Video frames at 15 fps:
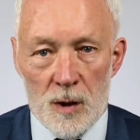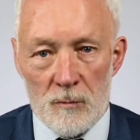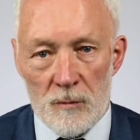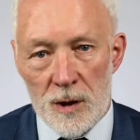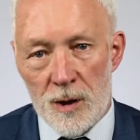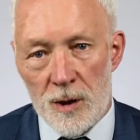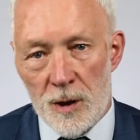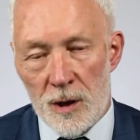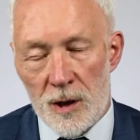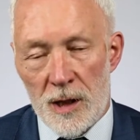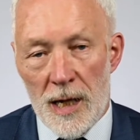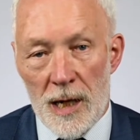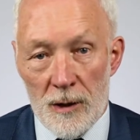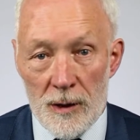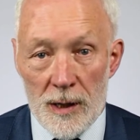on research
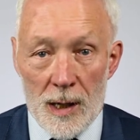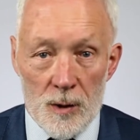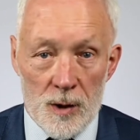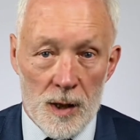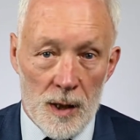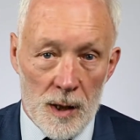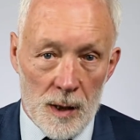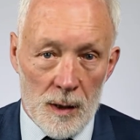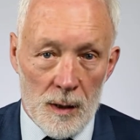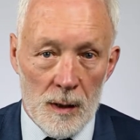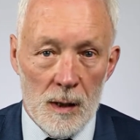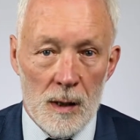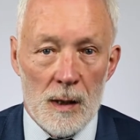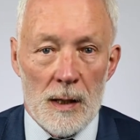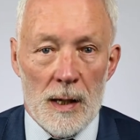carried out here
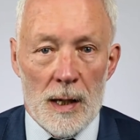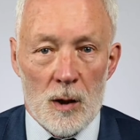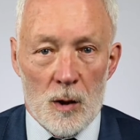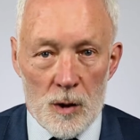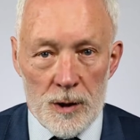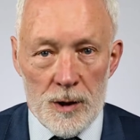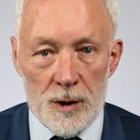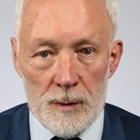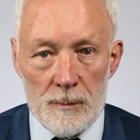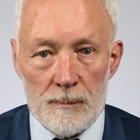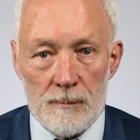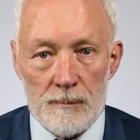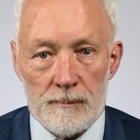at Orygen.